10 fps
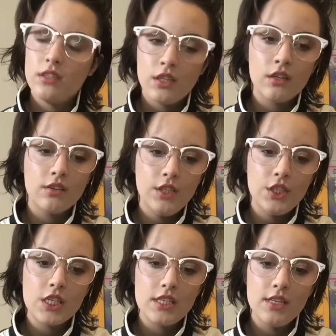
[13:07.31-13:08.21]
you know, you
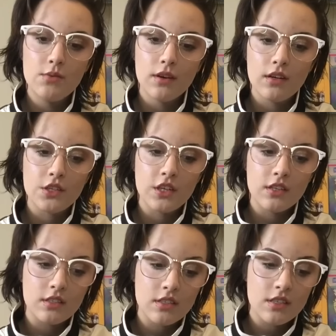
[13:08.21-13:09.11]
just need
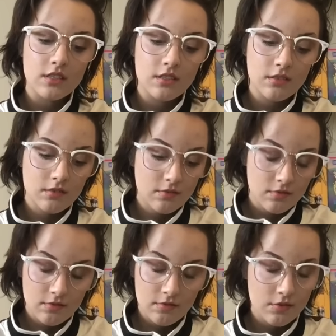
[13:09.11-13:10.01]
reassurance, just
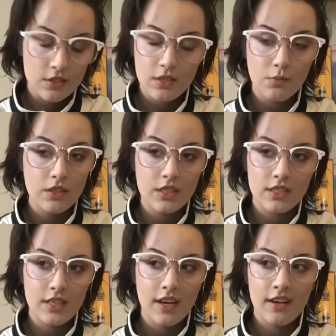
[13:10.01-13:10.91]
for someone to
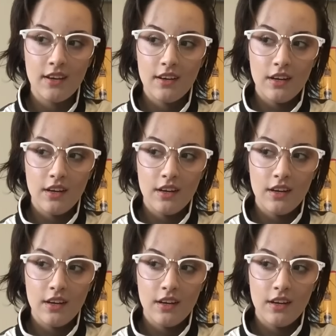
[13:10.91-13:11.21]
say,